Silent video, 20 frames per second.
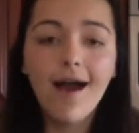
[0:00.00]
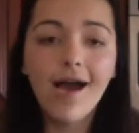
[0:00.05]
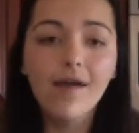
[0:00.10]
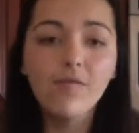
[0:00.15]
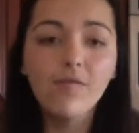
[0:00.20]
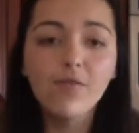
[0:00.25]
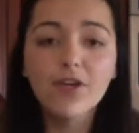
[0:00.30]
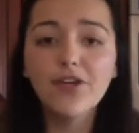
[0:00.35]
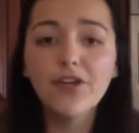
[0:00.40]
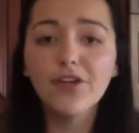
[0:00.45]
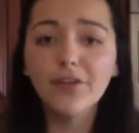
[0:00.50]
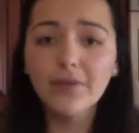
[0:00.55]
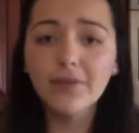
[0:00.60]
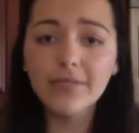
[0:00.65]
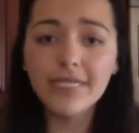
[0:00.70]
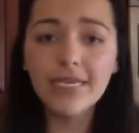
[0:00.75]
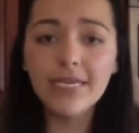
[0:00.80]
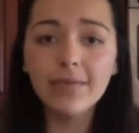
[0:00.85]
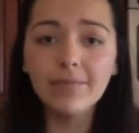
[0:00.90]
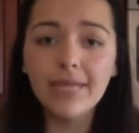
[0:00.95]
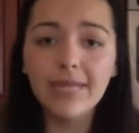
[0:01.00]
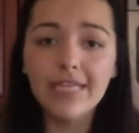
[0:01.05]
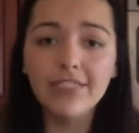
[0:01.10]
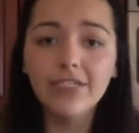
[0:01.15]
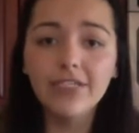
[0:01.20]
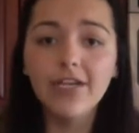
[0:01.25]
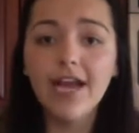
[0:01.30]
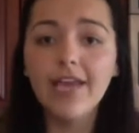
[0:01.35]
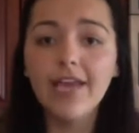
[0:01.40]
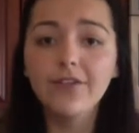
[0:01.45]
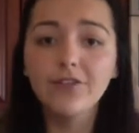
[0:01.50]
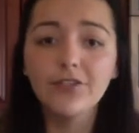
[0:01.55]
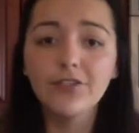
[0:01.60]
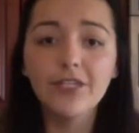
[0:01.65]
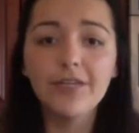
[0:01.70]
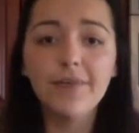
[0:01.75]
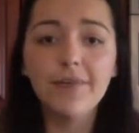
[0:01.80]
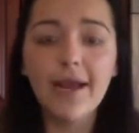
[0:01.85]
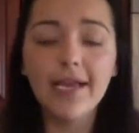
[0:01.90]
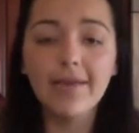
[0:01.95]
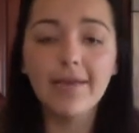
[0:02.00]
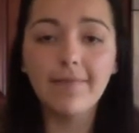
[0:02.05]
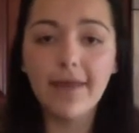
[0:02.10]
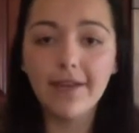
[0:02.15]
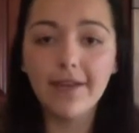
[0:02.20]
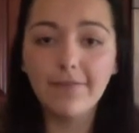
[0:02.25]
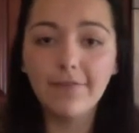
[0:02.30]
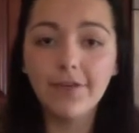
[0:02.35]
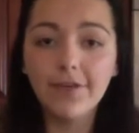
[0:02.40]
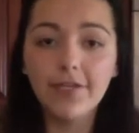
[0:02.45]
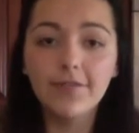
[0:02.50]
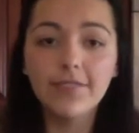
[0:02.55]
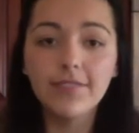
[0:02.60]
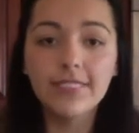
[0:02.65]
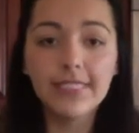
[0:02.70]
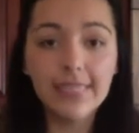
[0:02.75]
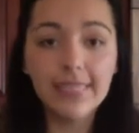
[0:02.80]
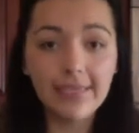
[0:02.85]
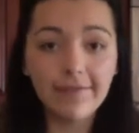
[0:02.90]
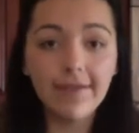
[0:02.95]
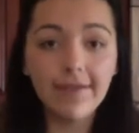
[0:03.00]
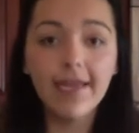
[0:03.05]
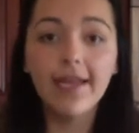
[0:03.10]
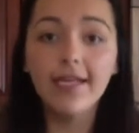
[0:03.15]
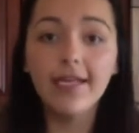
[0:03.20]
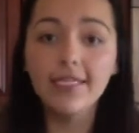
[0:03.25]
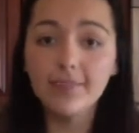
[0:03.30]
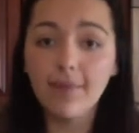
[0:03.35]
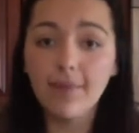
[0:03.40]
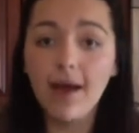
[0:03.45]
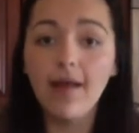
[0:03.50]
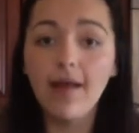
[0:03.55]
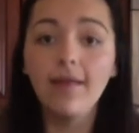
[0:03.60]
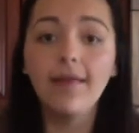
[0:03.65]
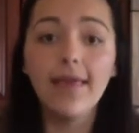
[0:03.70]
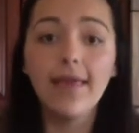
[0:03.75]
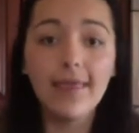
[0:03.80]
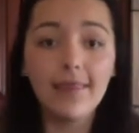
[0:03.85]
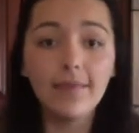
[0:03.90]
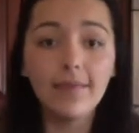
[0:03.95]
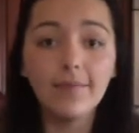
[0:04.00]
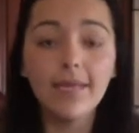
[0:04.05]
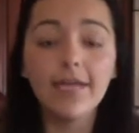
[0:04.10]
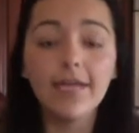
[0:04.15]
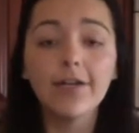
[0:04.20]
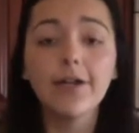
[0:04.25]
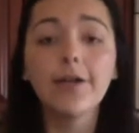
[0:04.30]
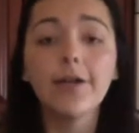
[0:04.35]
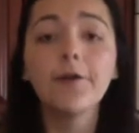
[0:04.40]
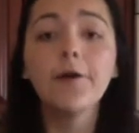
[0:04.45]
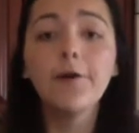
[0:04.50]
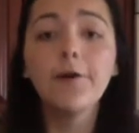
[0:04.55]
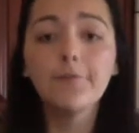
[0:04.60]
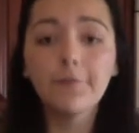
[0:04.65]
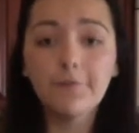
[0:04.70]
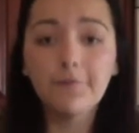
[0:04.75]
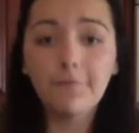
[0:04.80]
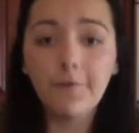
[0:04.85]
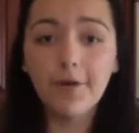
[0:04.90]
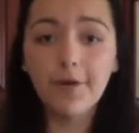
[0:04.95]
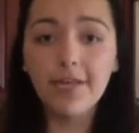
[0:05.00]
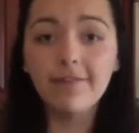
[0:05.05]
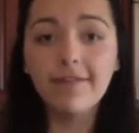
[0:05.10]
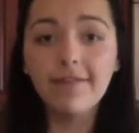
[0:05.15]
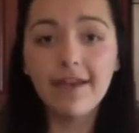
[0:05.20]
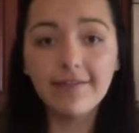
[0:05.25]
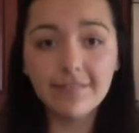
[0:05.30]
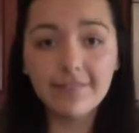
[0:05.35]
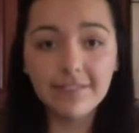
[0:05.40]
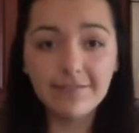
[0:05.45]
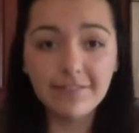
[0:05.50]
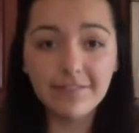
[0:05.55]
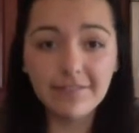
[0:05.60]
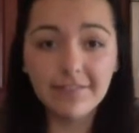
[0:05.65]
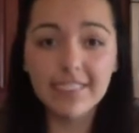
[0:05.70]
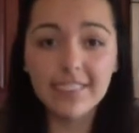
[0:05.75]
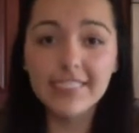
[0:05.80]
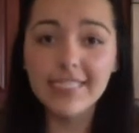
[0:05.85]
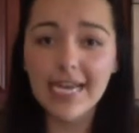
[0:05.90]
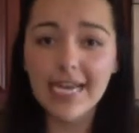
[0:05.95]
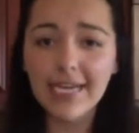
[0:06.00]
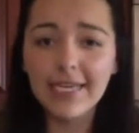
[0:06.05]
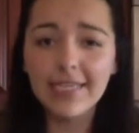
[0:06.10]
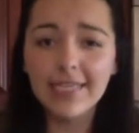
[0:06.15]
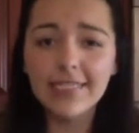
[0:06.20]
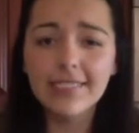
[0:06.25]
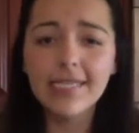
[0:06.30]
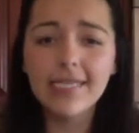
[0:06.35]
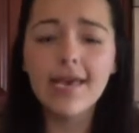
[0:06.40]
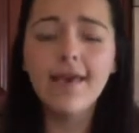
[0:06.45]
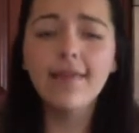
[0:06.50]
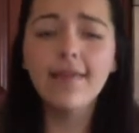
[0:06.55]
When you're using a blender, I usually recommend for you to leave it as well in the blender for 45 to 50 seconds.